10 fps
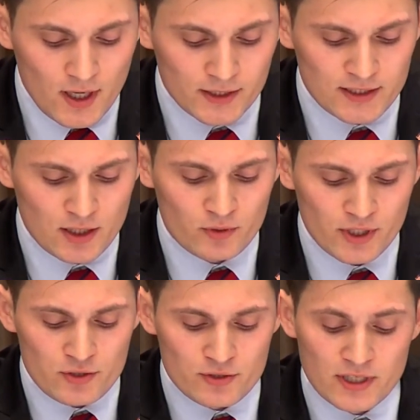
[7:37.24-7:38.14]
I think that we
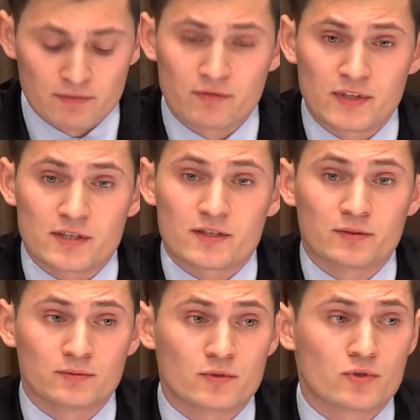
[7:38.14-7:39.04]
need to start with this,
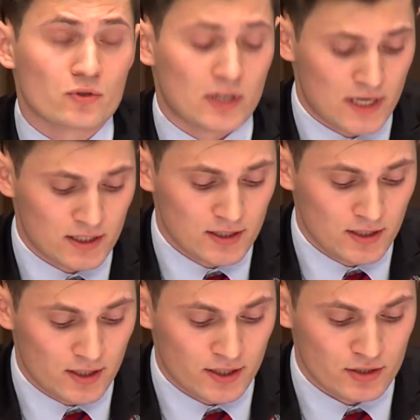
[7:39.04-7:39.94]
to learn
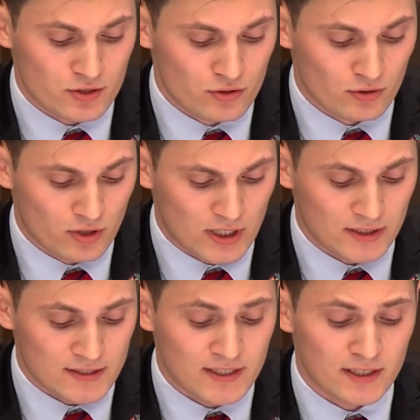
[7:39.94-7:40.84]
and to
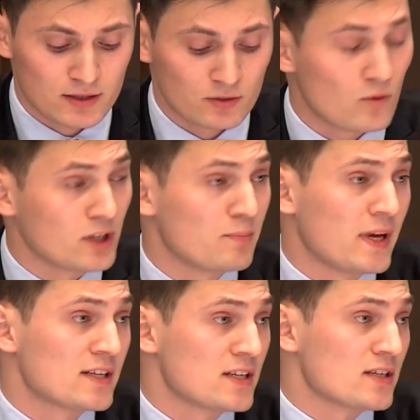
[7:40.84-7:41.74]
understand what
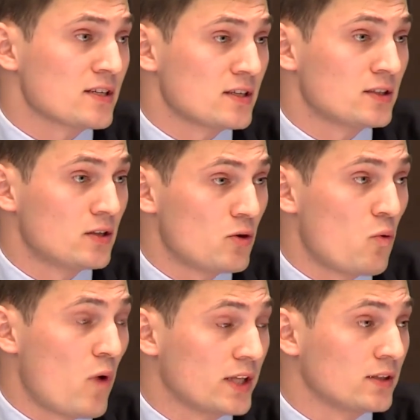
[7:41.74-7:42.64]
makes us
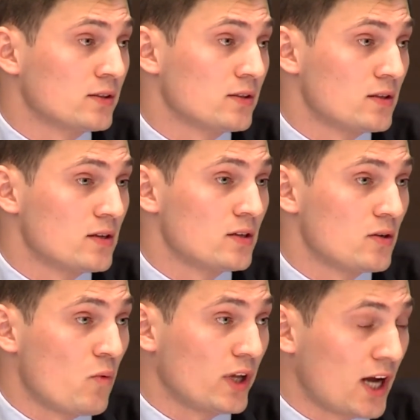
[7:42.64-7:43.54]
one
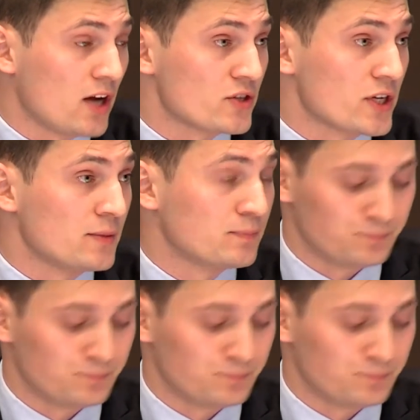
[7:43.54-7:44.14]
country.